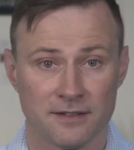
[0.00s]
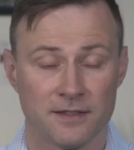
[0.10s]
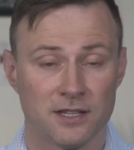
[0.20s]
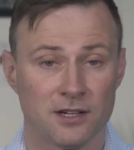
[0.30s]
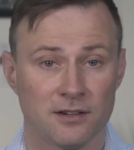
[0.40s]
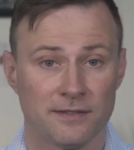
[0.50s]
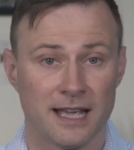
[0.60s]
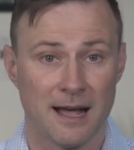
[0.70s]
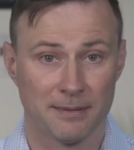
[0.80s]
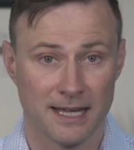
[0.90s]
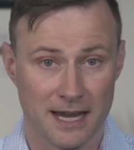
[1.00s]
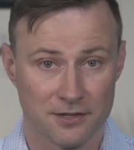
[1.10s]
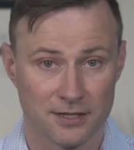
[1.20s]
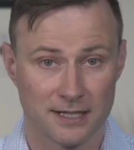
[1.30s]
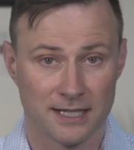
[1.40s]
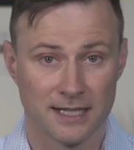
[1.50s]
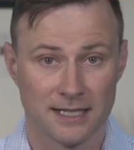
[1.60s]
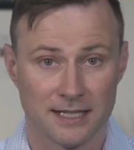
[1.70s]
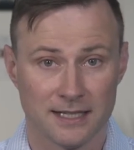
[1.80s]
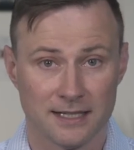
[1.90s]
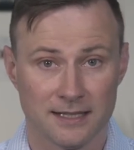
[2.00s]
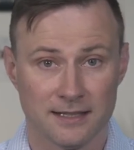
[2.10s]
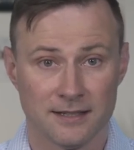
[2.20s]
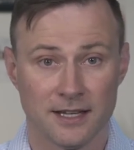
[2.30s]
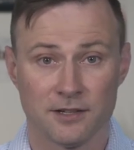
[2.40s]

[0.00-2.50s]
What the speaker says: of the year of the application. The